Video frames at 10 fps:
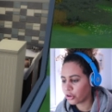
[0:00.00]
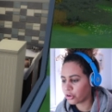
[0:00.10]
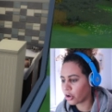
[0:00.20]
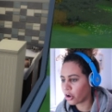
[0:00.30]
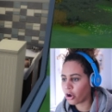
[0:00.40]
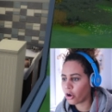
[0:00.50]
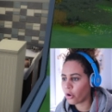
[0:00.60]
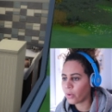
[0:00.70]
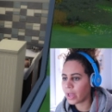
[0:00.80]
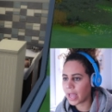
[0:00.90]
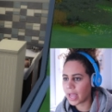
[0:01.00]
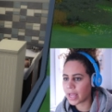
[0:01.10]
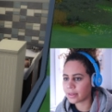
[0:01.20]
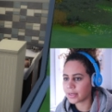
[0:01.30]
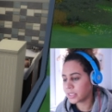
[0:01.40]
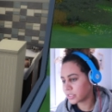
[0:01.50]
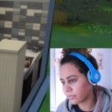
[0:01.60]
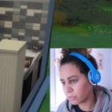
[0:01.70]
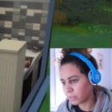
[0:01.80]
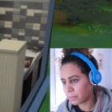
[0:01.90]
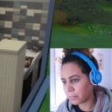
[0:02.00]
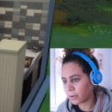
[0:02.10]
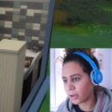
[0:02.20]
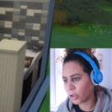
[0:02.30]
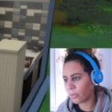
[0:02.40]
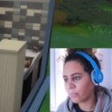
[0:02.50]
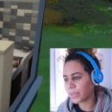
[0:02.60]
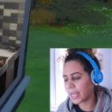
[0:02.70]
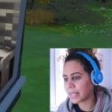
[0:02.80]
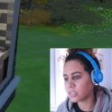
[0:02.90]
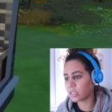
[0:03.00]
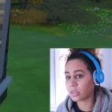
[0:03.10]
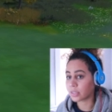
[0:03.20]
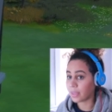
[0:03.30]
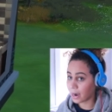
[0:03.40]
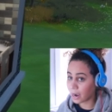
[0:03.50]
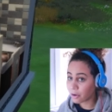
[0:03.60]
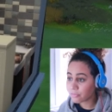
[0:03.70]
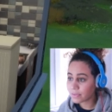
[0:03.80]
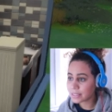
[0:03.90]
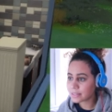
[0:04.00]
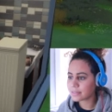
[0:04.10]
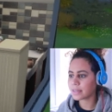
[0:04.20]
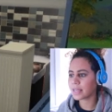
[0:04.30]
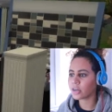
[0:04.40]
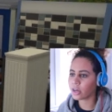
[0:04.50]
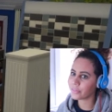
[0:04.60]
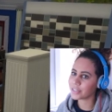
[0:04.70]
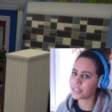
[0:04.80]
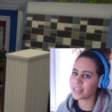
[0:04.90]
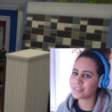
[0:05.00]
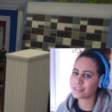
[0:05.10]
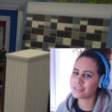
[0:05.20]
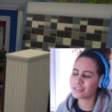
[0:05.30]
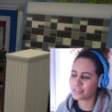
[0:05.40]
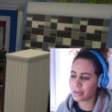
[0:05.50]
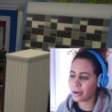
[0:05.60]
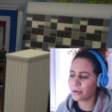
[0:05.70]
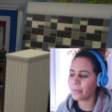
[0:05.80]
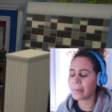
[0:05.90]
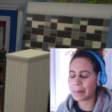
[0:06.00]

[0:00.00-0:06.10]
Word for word: go and interview people and to look at their outfits and all that jazz. So